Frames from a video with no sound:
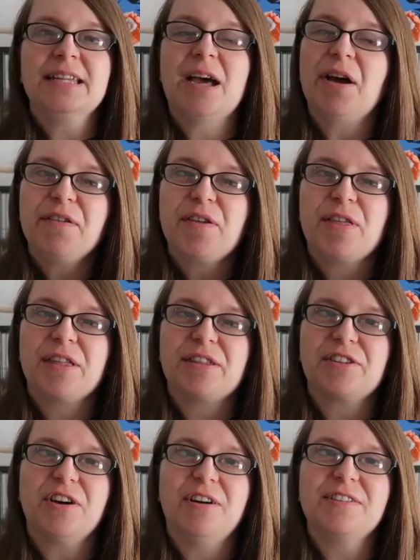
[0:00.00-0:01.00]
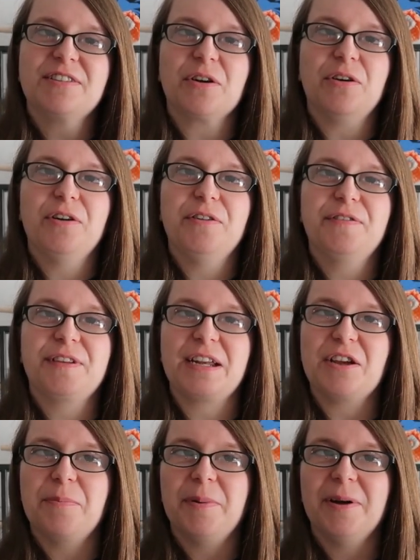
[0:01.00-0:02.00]
Now, if you think the task of
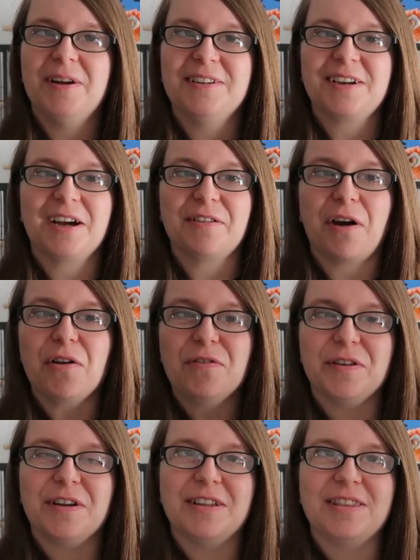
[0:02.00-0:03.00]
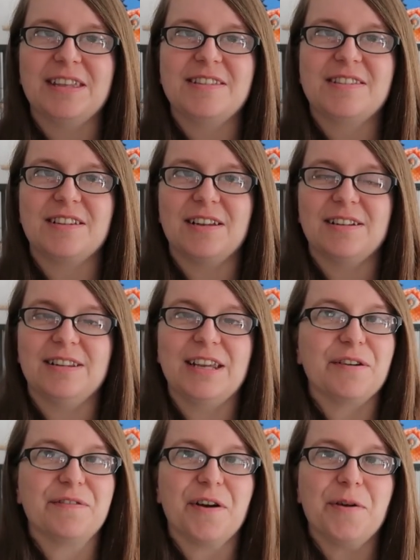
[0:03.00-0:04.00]
getting your bird kind of over this
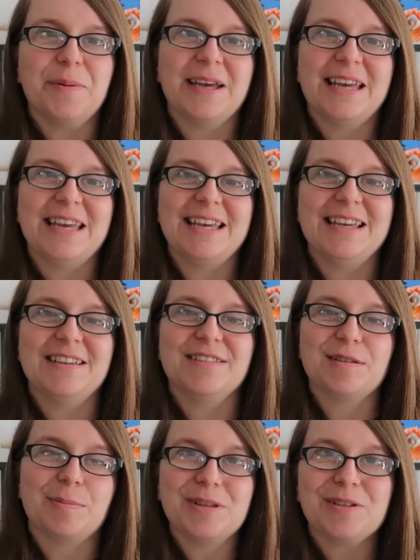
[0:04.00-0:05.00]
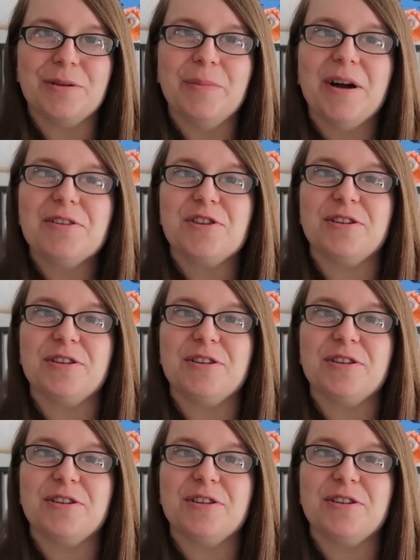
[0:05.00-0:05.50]
neophobia is a bit too much,